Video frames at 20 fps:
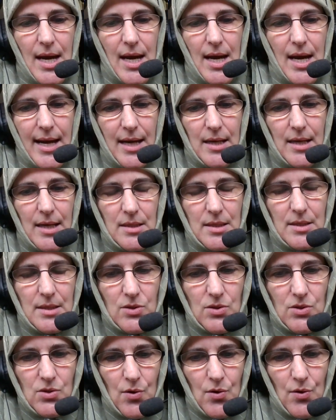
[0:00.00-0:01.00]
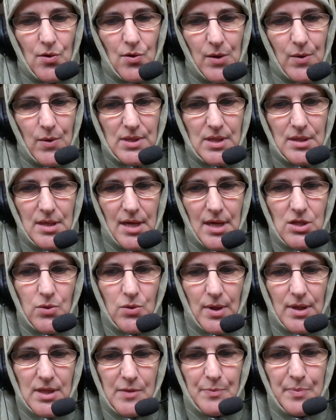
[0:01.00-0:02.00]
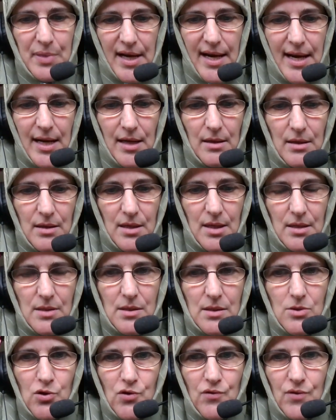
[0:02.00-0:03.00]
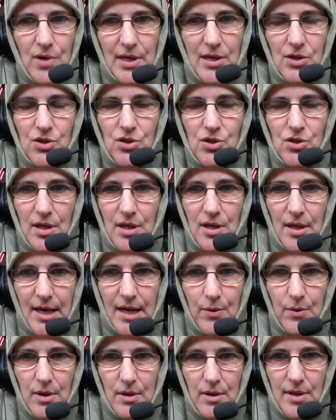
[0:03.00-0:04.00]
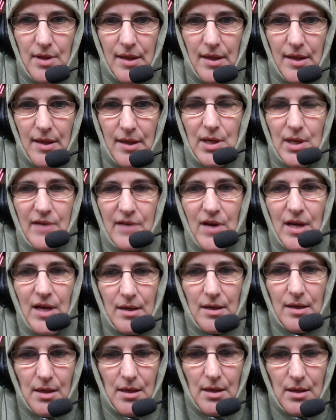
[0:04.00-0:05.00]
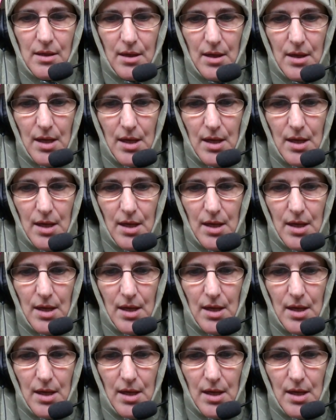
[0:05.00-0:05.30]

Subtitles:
And so there was a need to explain this new religion that they were living under.